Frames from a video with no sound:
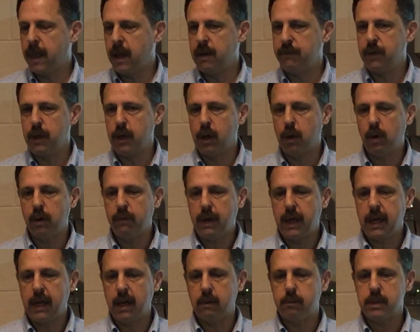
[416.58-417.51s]
If you know of
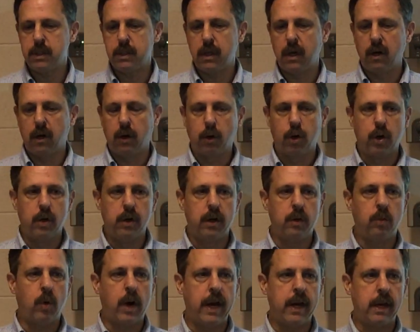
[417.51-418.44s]
hams that are good
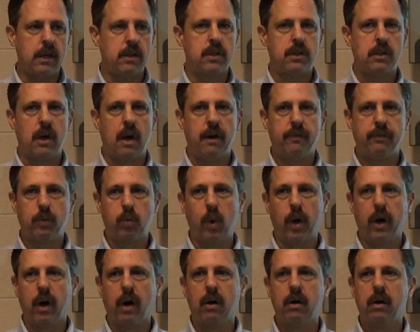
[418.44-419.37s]
at writing
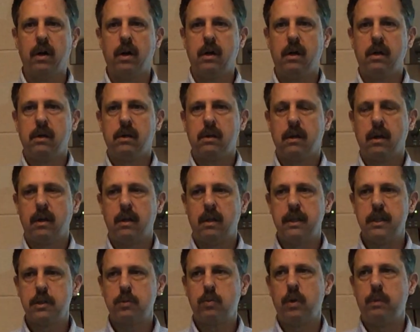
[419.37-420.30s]
software,
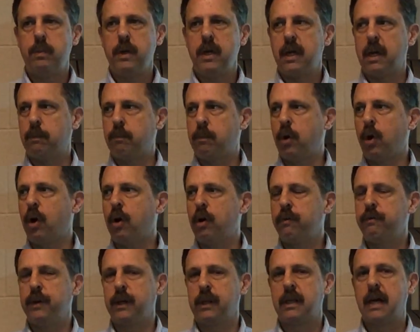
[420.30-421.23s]
this would be a
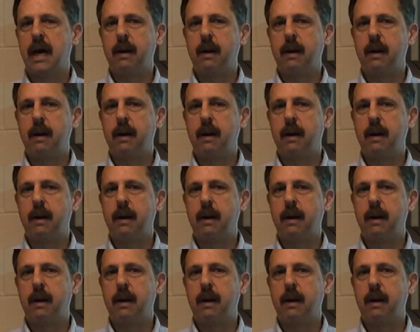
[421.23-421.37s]
perfect